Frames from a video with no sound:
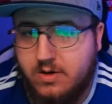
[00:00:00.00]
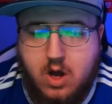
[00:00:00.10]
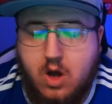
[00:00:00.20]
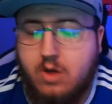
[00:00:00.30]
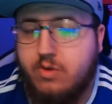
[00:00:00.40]

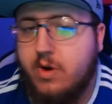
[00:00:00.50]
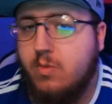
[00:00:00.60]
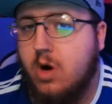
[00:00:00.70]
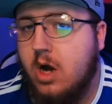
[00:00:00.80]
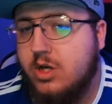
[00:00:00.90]
All 3
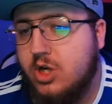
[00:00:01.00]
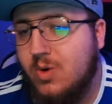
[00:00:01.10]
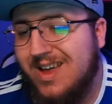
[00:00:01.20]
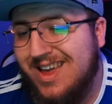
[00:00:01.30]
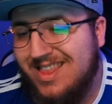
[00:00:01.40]
were
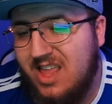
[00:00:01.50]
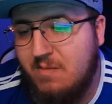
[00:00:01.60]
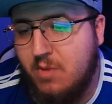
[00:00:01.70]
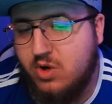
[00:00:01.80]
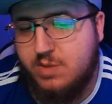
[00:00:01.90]
also in the
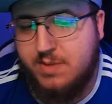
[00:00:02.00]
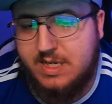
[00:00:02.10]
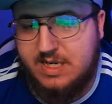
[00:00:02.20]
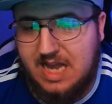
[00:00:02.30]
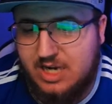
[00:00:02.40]
most
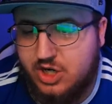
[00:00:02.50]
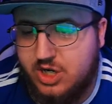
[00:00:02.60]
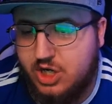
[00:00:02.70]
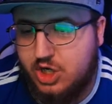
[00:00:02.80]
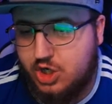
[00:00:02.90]

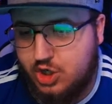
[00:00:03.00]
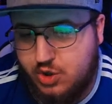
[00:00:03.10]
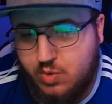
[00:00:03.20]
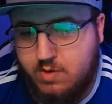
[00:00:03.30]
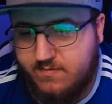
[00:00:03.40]
possession,
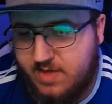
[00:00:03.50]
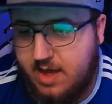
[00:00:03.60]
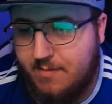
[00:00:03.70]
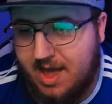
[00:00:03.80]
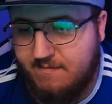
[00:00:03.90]
2 of
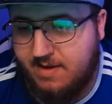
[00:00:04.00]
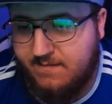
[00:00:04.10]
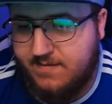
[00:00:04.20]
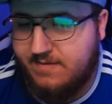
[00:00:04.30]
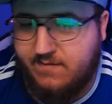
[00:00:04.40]
them having
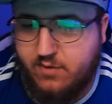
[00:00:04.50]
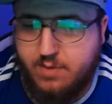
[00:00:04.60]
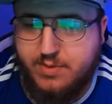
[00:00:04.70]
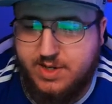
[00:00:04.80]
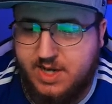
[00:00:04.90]

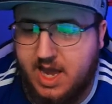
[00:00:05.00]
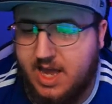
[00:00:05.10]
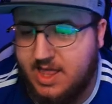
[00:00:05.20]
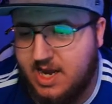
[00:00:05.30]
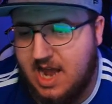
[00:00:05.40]

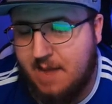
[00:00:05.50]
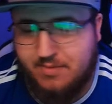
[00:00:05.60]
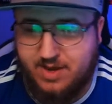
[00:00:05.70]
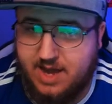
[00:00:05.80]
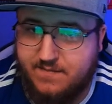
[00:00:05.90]
54%, and then
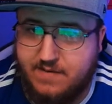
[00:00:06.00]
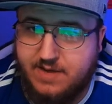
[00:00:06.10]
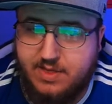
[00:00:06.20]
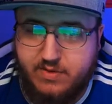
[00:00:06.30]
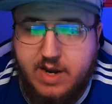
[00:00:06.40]
Napoli had
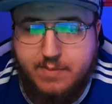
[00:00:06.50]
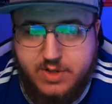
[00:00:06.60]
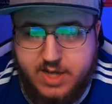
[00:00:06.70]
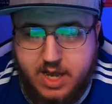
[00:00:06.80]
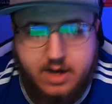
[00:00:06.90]

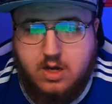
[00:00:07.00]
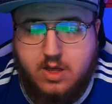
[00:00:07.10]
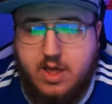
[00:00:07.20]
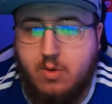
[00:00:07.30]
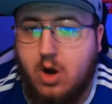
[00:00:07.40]
53%.
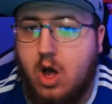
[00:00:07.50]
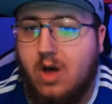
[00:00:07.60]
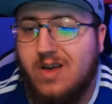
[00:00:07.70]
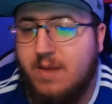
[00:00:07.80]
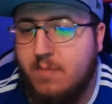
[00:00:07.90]
They were
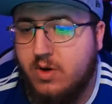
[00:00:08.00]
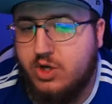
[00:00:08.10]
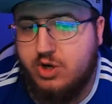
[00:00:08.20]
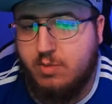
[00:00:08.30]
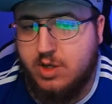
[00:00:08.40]
all in
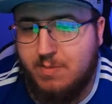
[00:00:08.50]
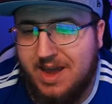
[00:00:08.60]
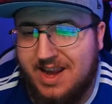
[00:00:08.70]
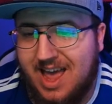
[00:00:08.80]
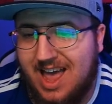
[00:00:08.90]
most dribbles
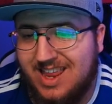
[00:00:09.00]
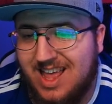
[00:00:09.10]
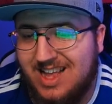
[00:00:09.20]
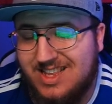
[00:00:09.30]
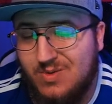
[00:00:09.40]
made.
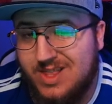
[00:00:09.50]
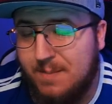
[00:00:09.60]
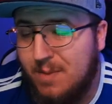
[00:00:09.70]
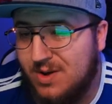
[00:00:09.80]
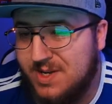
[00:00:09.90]
Atalanta with the
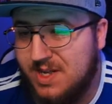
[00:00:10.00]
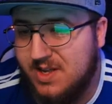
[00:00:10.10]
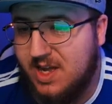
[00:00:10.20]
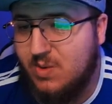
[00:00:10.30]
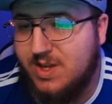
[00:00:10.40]
most in the
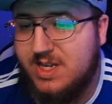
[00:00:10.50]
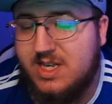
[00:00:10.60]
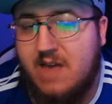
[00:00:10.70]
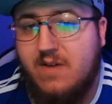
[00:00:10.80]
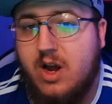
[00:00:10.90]
league with
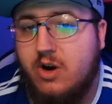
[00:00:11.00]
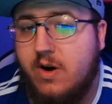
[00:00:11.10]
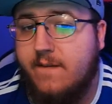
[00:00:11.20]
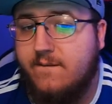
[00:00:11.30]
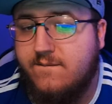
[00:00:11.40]

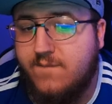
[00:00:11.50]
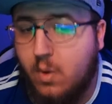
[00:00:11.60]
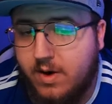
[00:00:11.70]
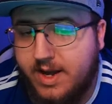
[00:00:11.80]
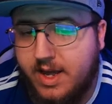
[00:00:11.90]

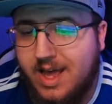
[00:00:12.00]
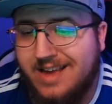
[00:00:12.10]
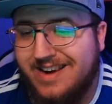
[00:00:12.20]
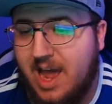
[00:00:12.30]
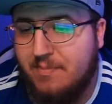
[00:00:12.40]
740.
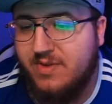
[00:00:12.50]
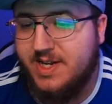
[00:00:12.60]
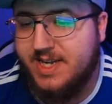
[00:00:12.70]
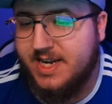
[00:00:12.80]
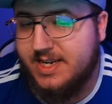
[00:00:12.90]
Napoli
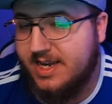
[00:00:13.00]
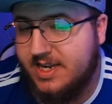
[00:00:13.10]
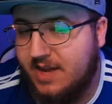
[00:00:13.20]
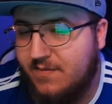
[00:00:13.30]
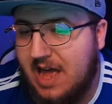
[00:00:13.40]

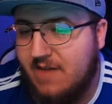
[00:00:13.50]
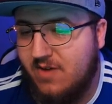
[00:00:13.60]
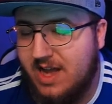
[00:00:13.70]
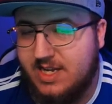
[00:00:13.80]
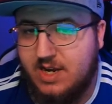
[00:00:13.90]
665,
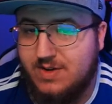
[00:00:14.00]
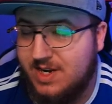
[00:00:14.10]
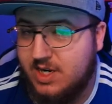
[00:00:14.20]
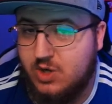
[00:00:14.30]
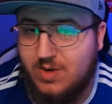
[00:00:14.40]
Lazio
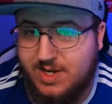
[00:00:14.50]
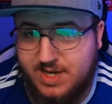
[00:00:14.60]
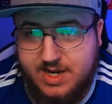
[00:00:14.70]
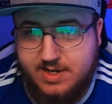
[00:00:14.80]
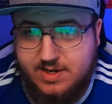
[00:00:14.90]

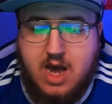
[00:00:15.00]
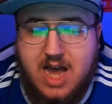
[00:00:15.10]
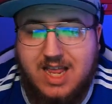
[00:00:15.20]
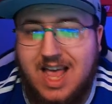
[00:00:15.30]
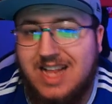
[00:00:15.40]
626.
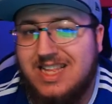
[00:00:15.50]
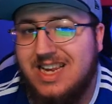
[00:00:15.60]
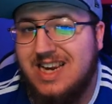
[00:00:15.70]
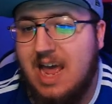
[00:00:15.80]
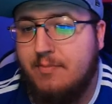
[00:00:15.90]
Atalanta
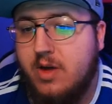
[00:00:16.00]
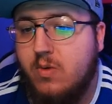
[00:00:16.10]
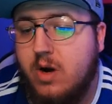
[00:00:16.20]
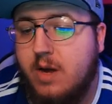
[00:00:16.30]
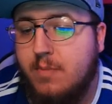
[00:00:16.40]
and Napoli
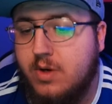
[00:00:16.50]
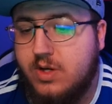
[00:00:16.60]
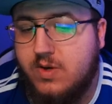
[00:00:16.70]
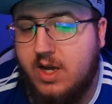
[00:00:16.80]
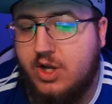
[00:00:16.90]
were in
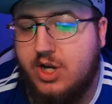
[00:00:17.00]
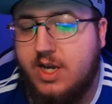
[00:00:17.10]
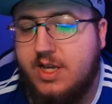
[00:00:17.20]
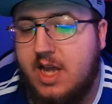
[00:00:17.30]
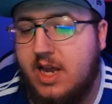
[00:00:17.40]
most clean
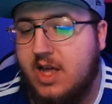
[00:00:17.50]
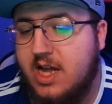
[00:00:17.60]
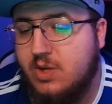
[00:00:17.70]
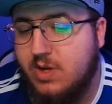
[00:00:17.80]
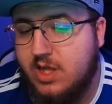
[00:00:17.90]
sheets.
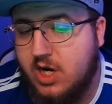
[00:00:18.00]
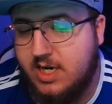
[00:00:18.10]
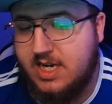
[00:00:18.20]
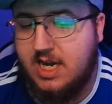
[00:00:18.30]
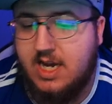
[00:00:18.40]
Atalanta with
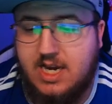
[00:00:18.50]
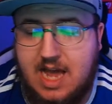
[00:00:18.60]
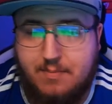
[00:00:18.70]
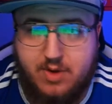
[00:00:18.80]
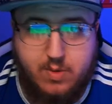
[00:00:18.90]
13,
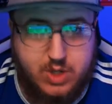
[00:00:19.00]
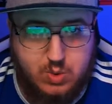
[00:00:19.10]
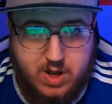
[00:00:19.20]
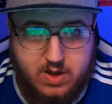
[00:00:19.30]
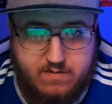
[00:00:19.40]
Napoli with
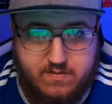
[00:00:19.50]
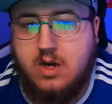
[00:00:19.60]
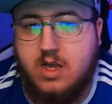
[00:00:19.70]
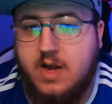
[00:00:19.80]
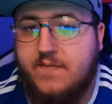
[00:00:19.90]
12.
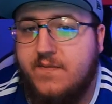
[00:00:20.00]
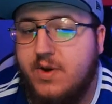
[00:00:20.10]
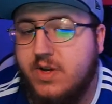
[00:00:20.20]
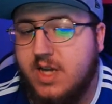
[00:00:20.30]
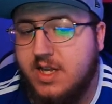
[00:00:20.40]
And then
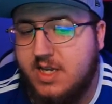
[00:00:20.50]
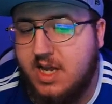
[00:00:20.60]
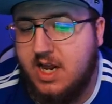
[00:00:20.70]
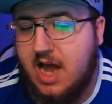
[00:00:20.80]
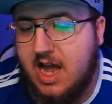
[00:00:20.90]
fews
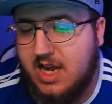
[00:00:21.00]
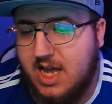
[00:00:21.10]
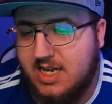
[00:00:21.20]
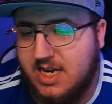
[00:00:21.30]
conceded. Atalanta and